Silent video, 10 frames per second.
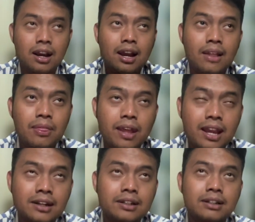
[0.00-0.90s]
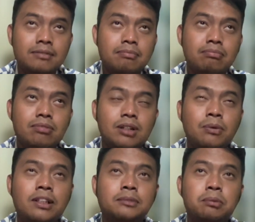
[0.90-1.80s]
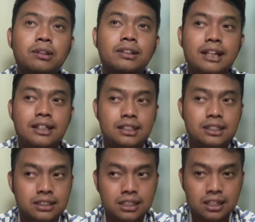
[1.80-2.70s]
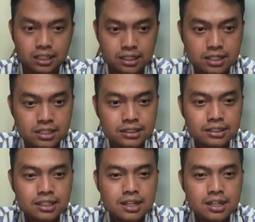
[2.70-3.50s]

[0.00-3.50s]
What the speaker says: and then will spontaneously occurs.